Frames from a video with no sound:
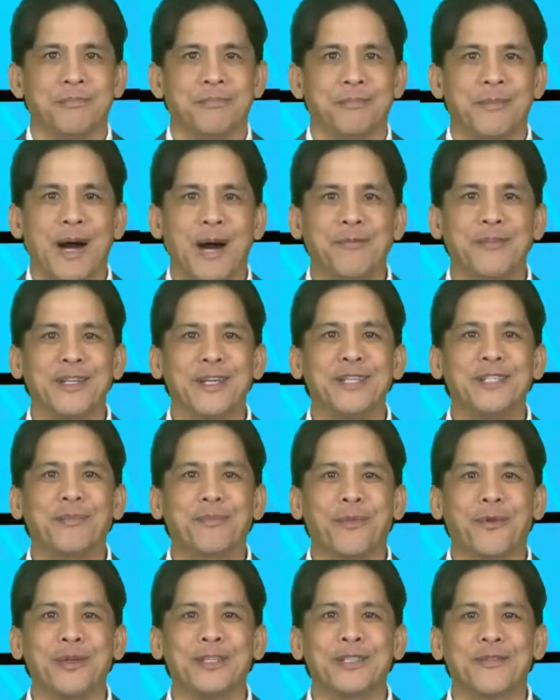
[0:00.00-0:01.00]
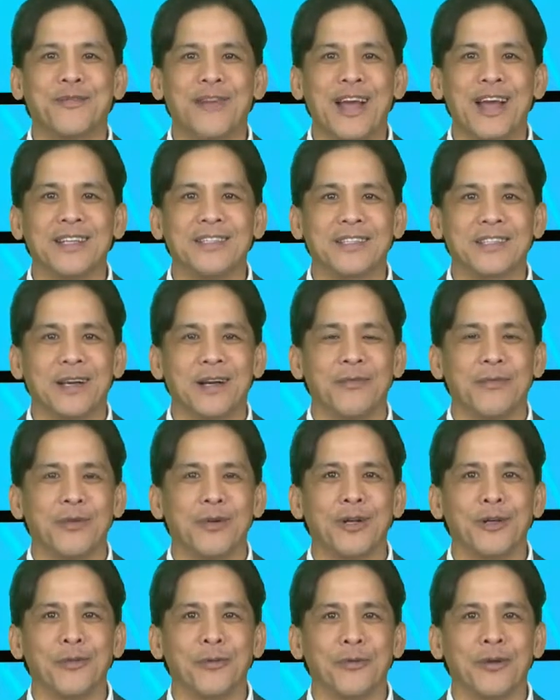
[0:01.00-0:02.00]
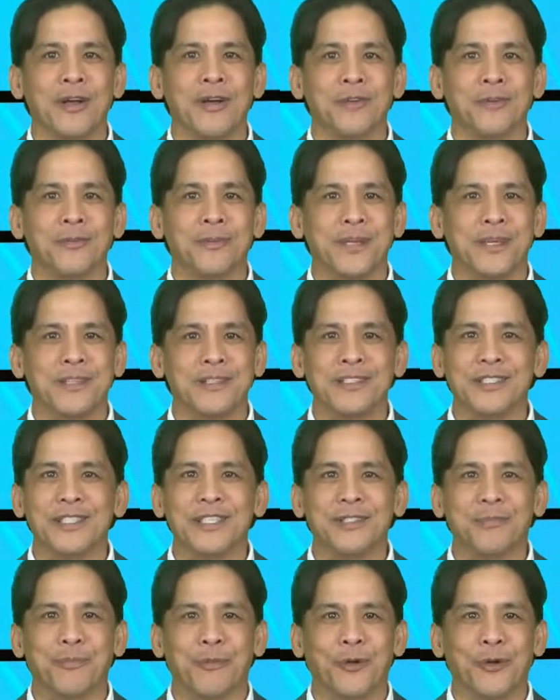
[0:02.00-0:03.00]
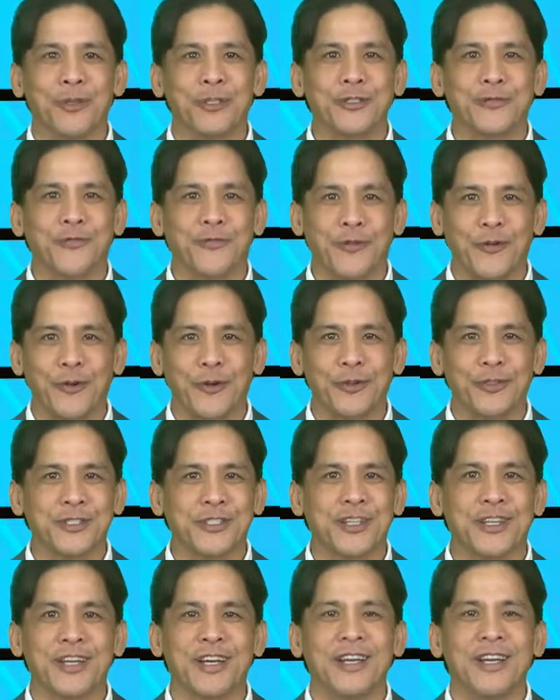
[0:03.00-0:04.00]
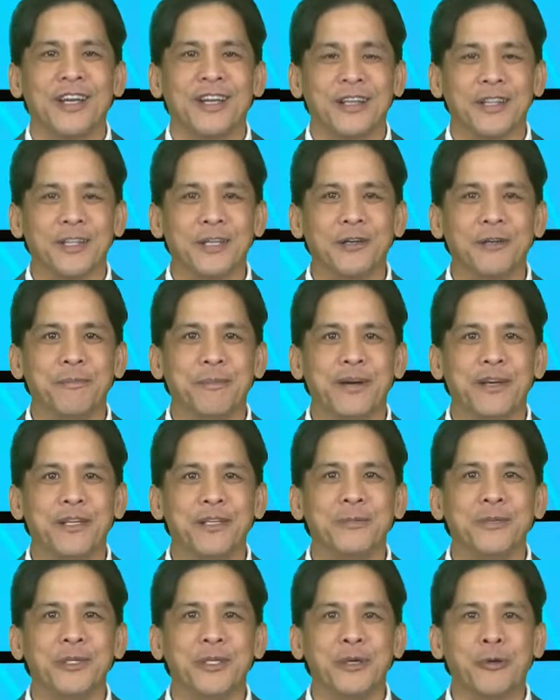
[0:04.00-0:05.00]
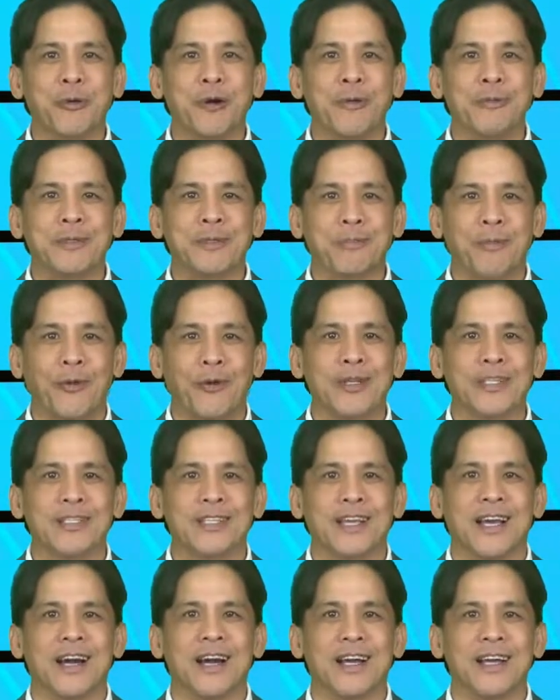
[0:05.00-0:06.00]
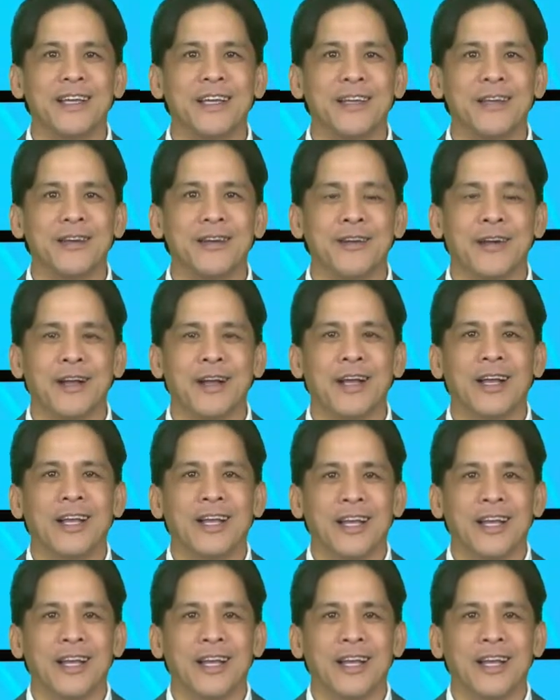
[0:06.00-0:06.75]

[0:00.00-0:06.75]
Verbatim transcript: Hafa Adai sports fans, time for another round of PNC Sports First. Leo Payumo, your Guam sports guy here.